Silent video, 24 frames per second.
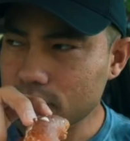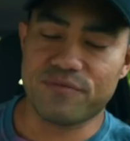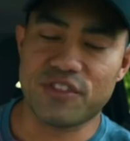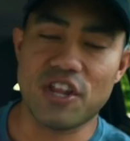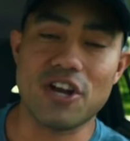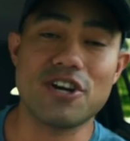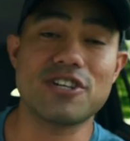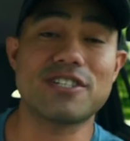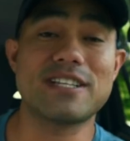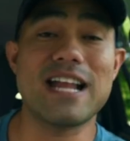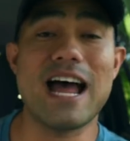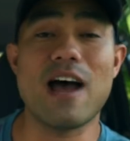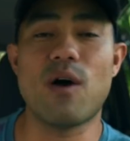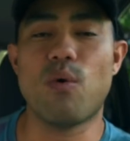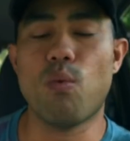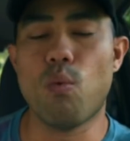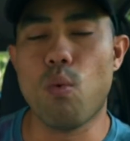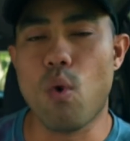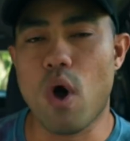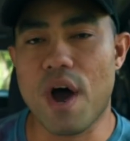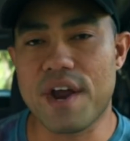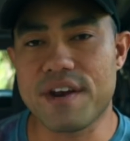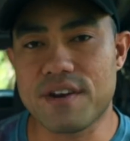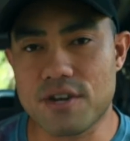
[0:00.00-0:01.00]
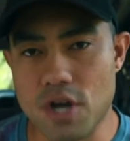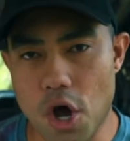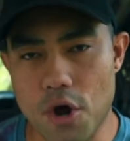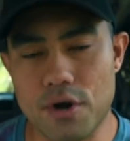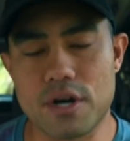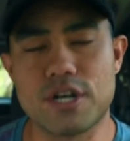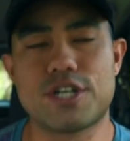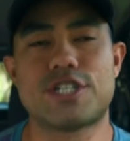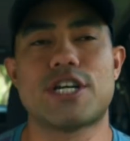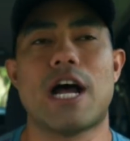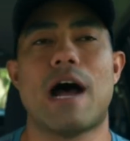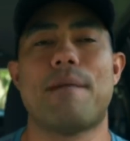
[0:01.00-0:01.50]
There's not one
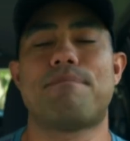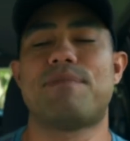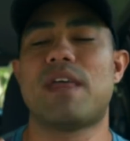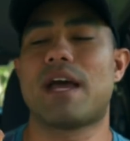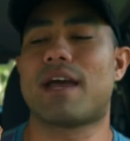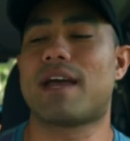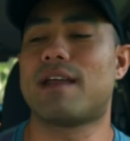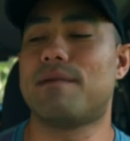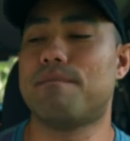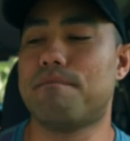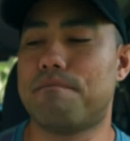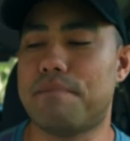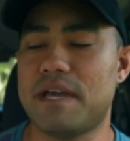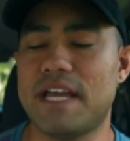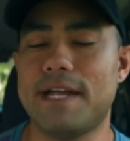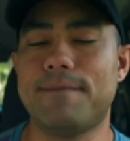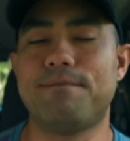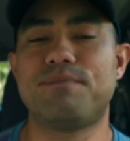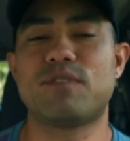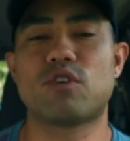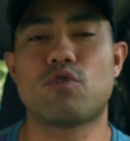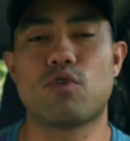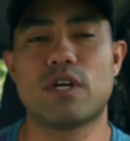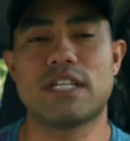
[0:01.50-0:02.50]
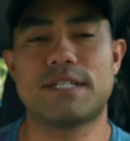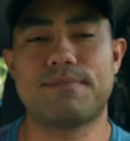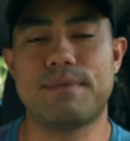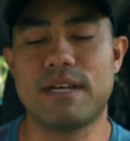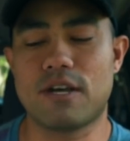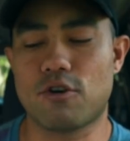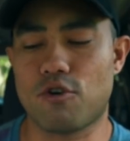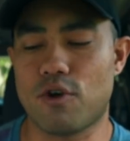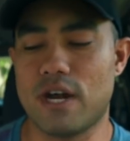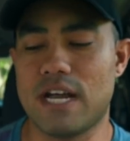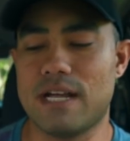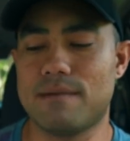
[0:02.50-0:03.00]
donut shop that can beat Krispy
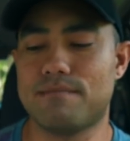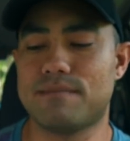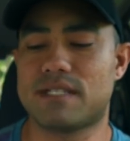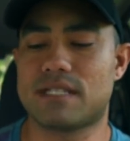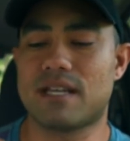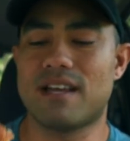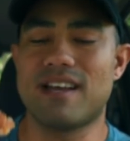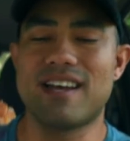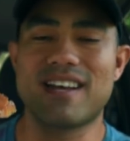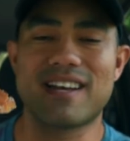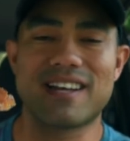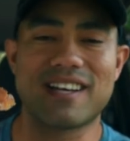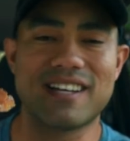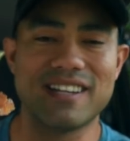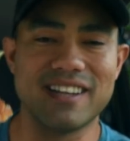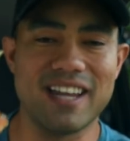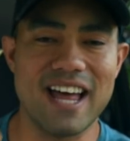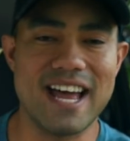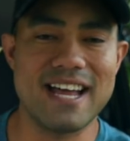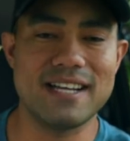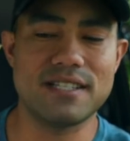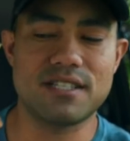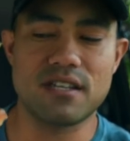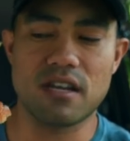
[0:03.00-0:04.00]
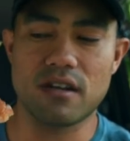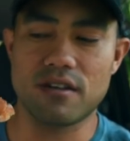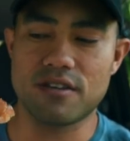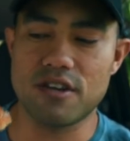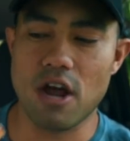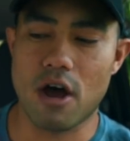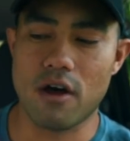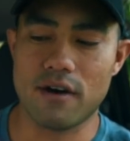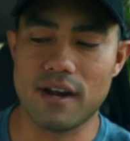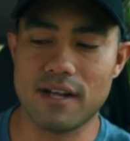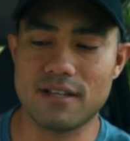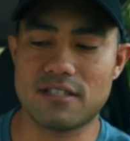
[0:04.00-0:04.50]
Kreme's glazed
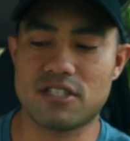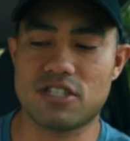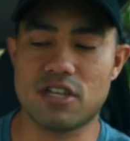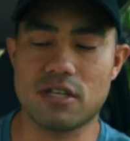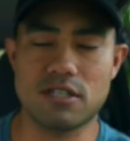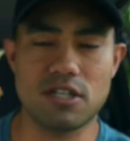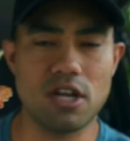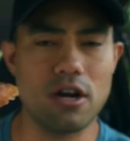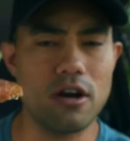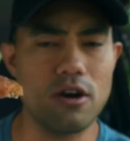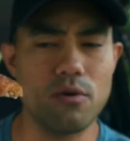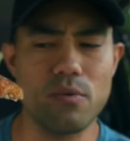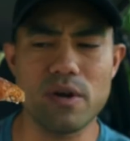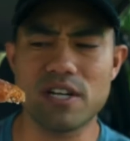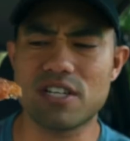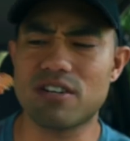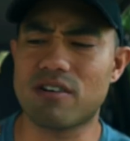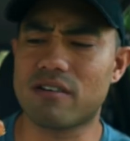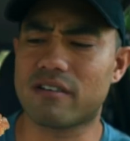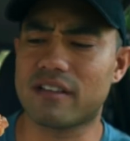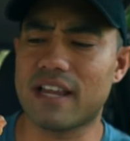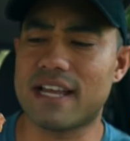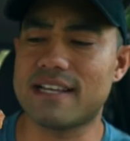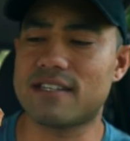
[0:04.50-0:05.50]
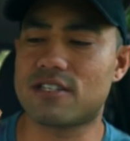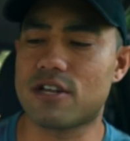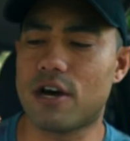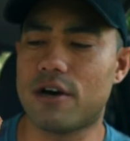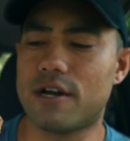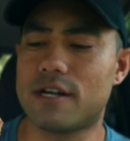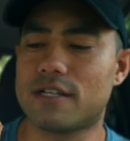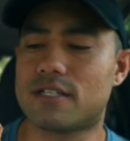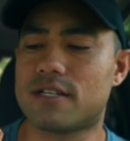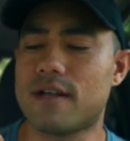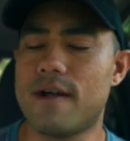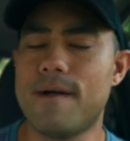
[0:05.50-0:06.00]
donuts. Just their original glazed
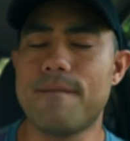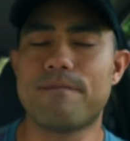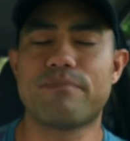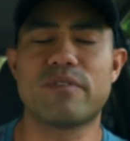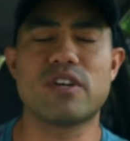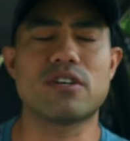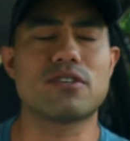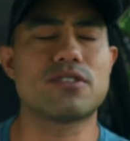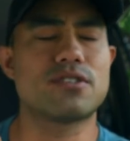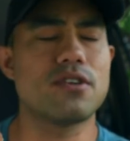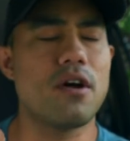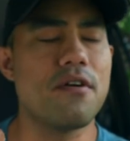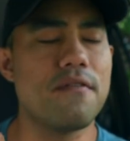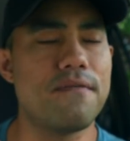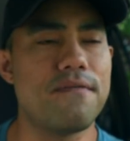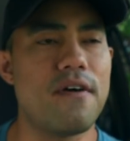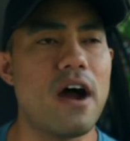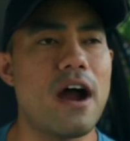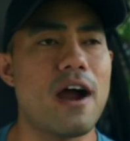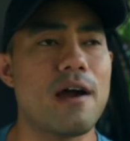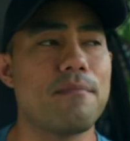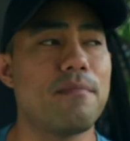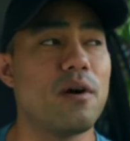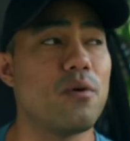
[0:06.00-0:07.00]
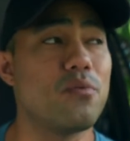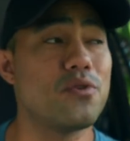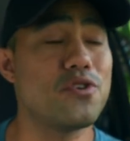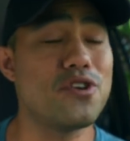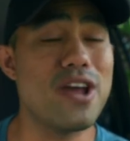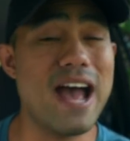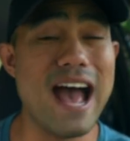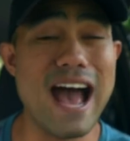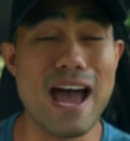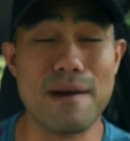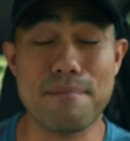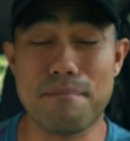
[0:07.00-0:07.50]
donuts, they're so fire, but when you
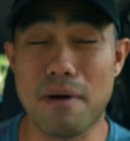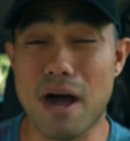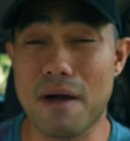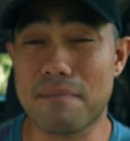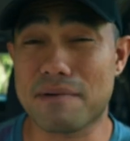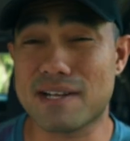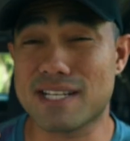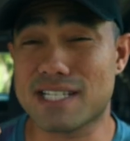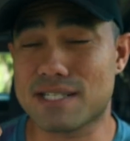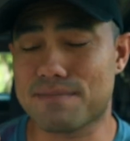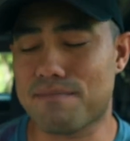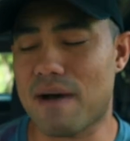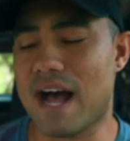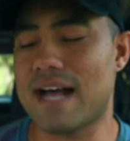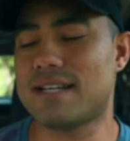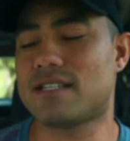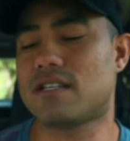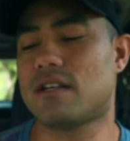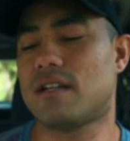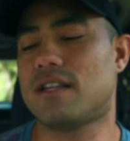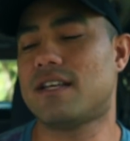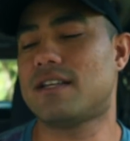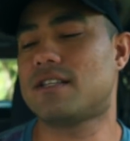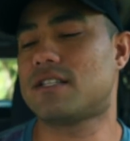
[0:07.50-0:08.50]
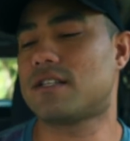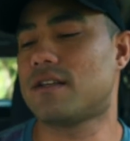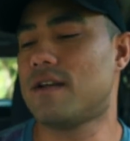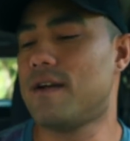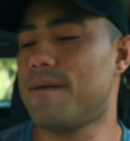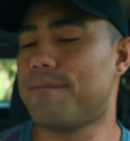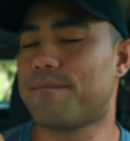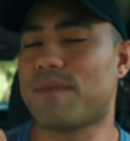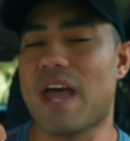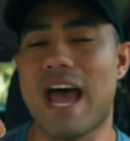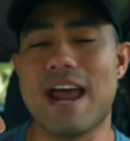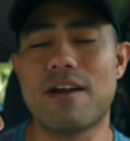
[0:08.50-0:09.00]
add pumpkin spice to this,
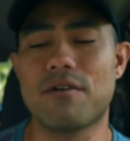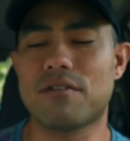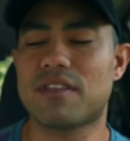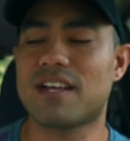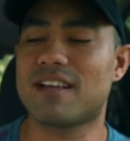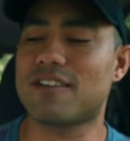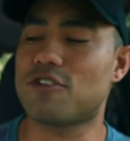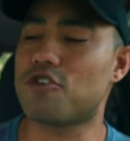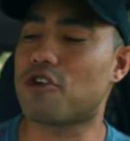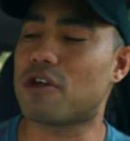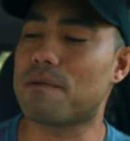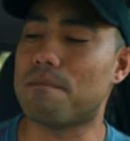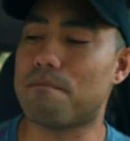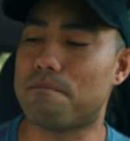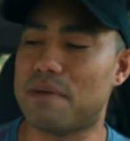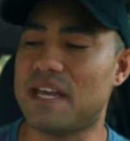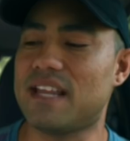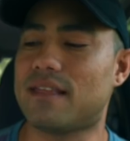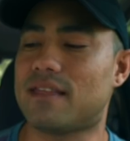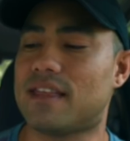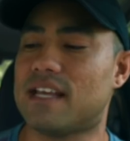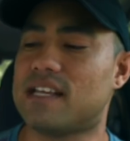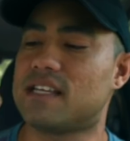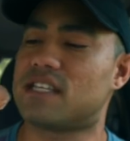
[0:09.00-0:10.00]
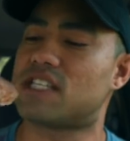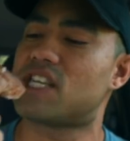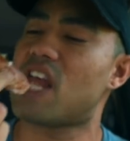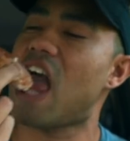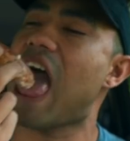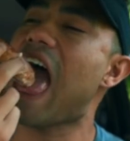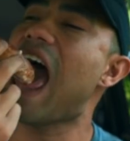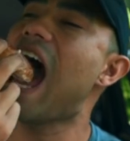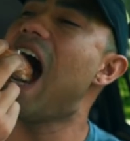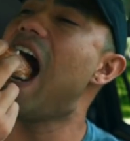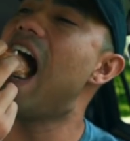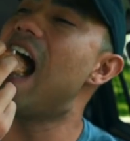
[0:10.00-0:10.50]
I don't think you can beat this.
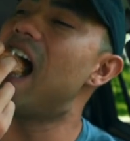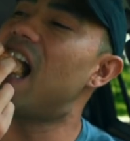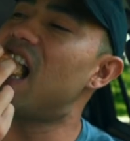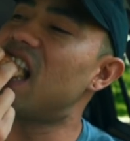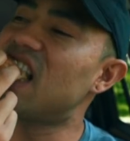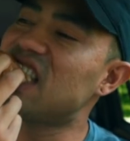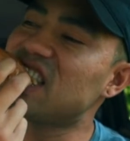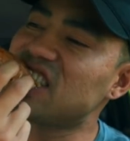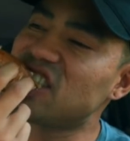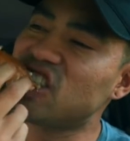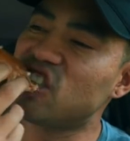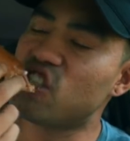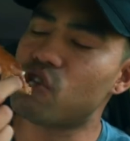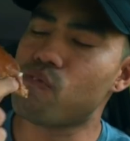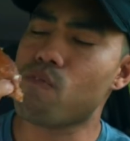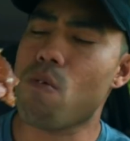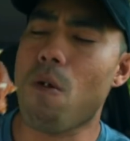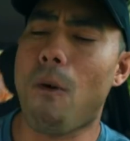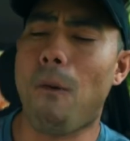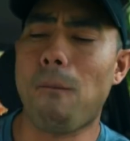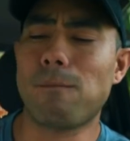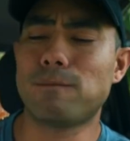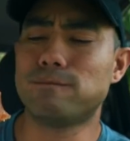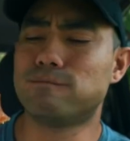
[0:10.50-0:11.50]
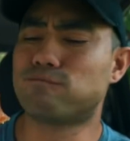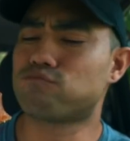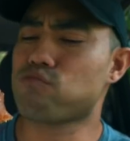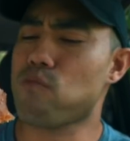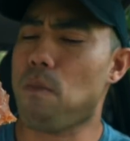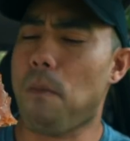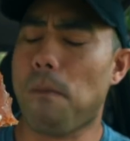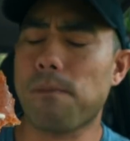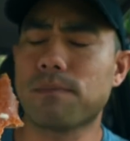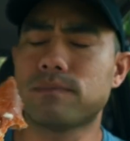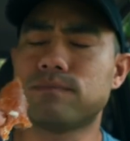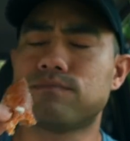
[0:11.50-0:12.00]

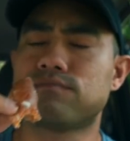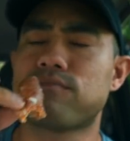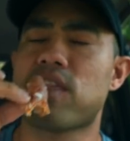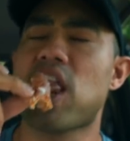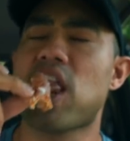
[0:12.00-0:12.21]
We're